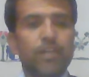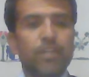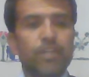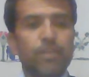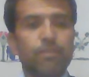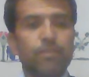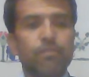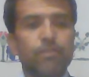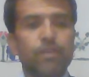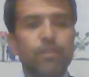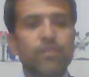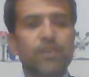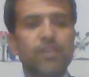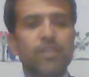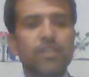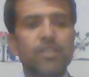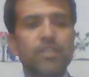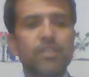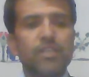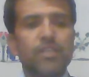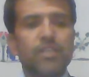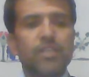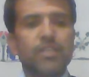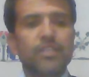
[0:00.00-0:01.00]
Number
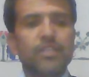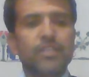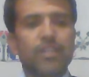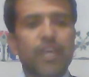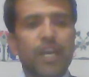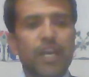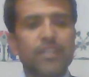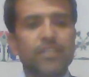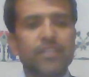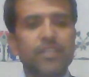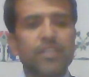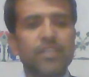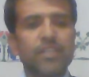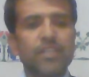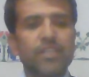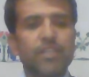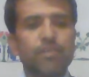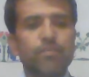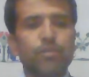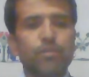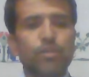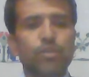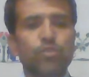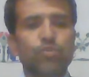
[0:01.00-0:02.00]
one, title.
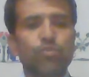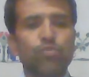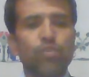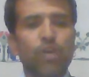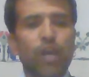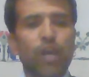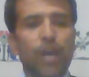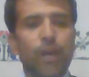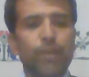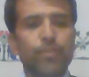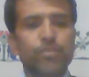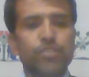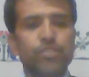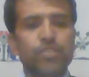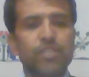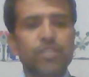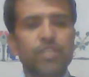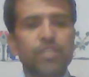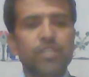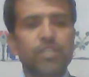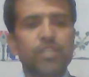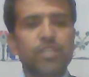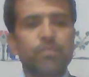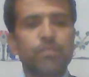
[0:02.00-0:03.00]
Number two,
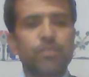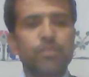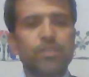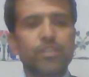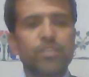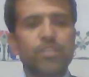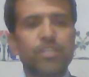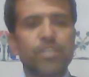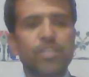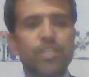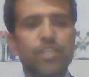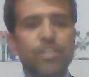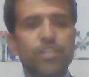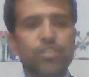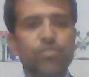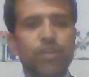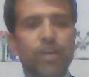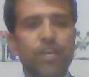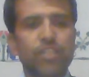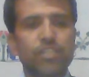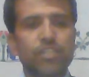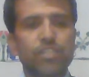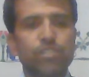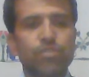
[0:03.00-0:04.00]
abstract. Number three,
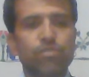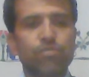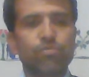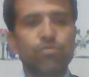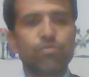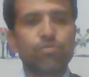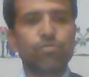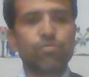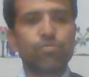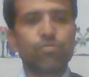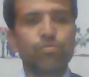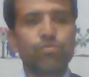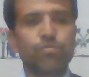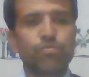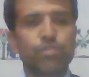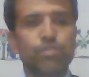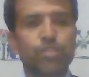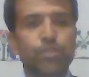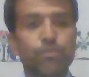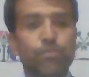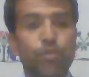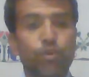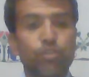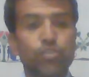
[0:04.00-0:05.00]
introduction to
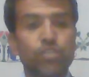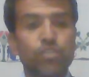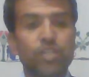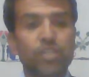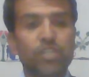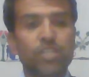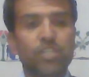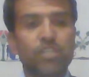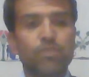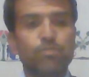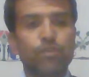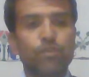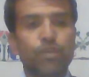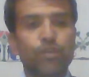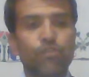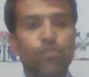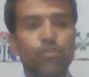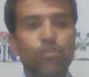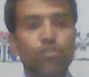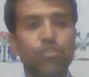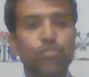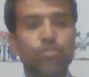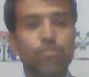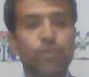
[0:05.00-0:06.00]
the project. Number
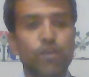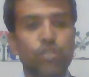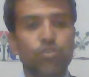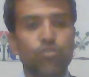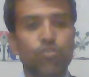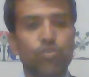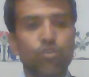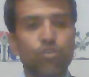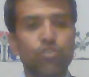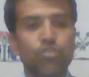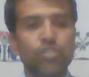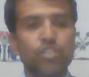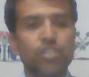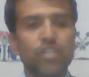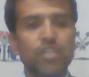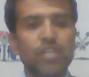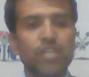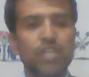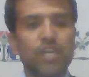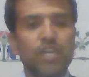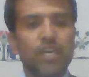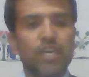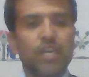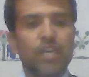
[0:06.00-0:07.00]
four, methodology.